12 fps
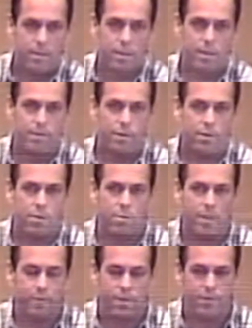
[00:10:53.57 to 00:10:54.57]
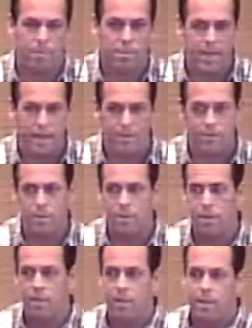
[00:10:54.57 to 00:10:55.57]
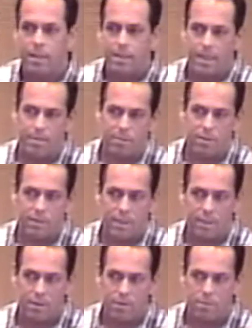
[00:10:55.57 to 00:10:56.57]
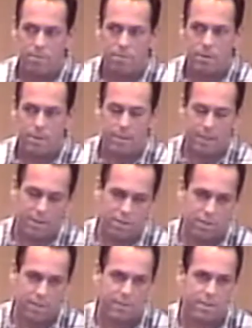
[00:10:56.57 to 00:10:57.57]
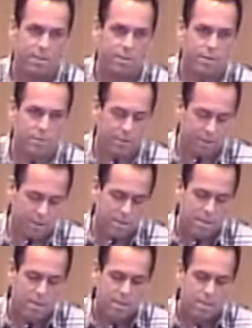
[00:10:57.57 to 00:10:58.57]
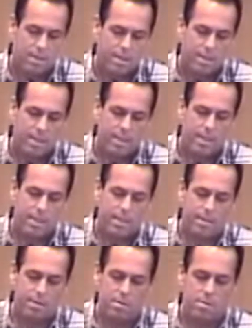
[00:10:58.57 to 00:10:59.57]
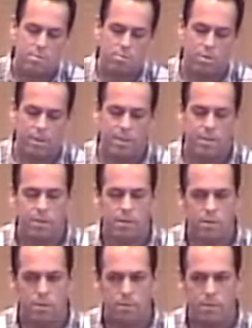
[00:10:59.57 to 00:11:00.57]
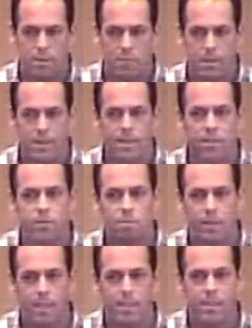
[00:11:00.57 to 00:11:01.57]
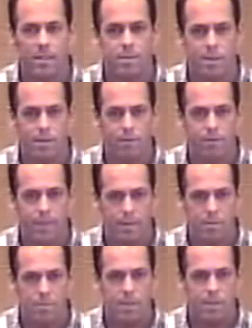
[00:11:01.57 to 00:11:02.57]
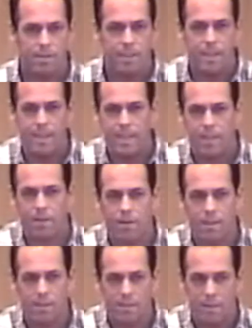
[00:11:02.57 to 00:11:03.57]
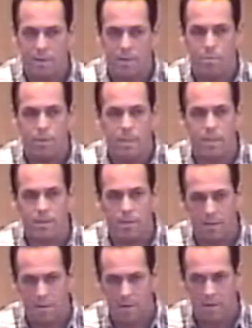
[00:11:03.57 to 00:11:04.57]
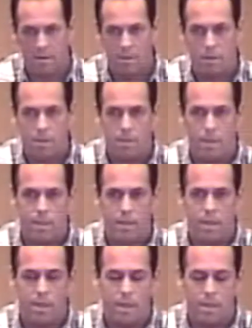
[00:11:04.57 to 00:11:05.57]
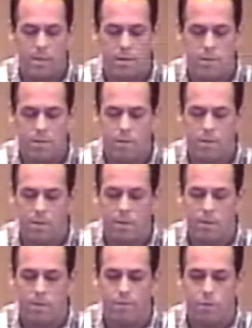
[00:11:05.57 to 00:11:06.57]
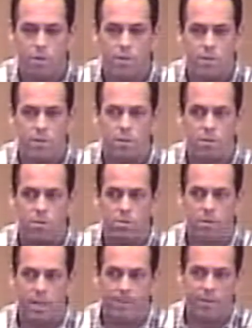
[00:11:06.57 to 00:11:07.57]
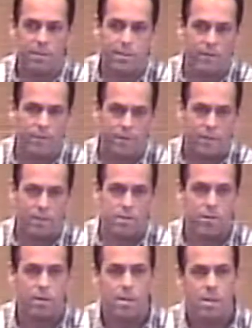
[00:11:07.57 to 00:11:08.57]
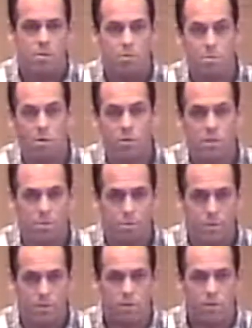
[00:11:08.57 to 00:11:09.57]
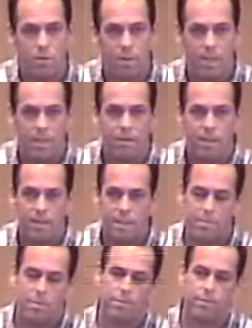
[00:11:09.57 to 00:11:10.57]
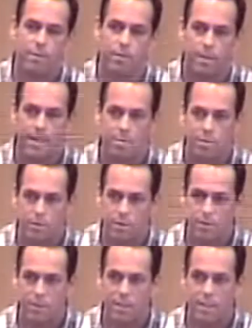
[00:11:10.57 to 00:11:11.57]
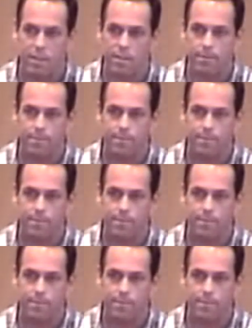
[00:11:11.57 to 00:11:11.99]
Even though we have different paths, I'm just like you. And like the judge said too, he's like, he really despised what I did to my own family, because I had necessary upbringing and the fortunes to have a solid foundation, where most other prisoners don't have that type of opportunities that I did.